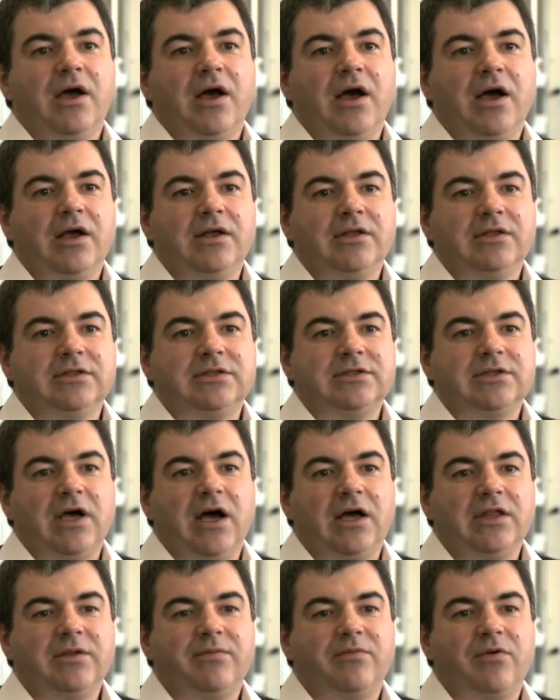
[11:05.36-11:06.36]
and
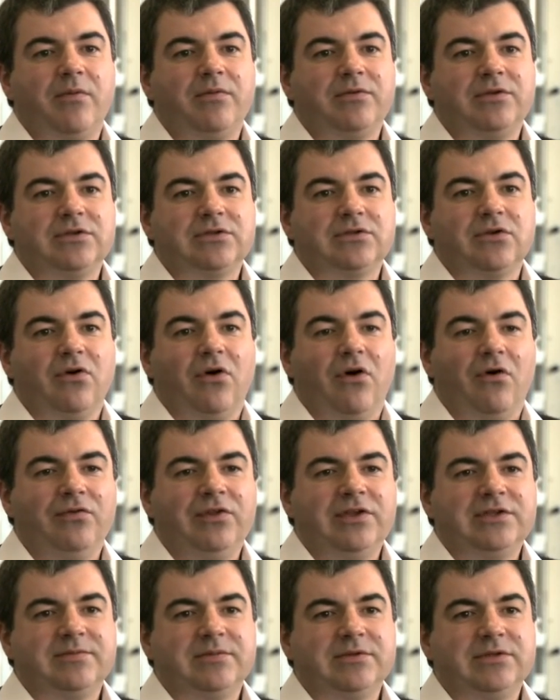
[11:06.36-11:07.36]
other properties of, of
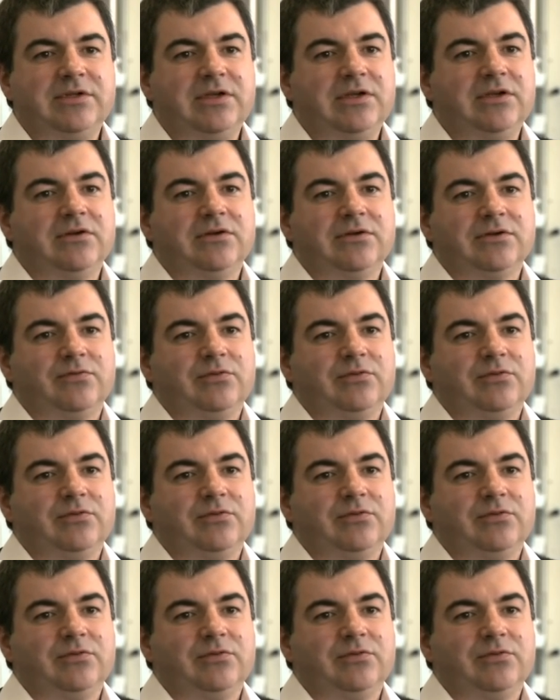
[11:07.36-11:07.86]
these materials,